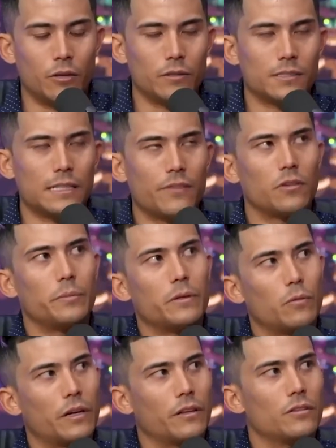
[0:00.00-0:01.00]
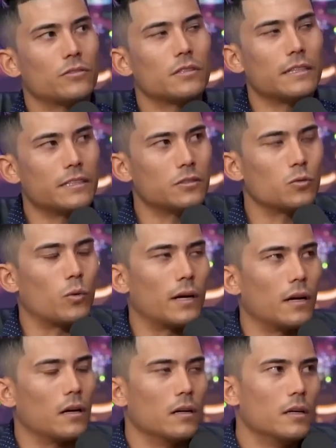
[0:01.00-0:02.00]
you know, it's never been one of those things
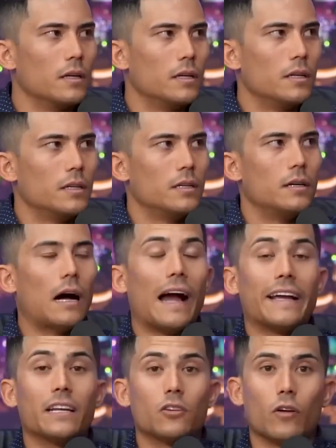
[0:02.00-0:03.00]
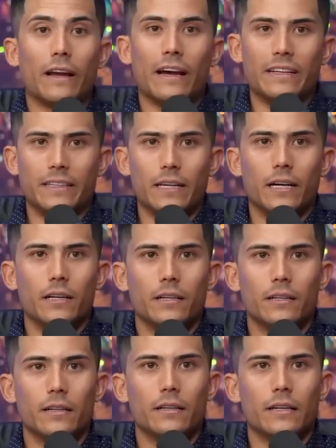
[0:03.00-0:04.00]
where I get a great idea
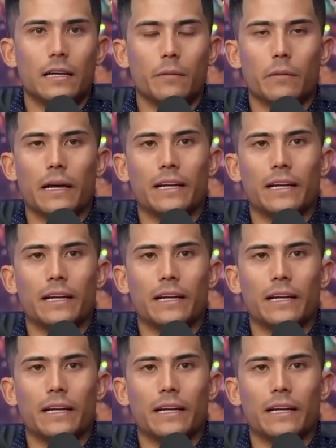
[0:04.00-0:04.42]
and I'm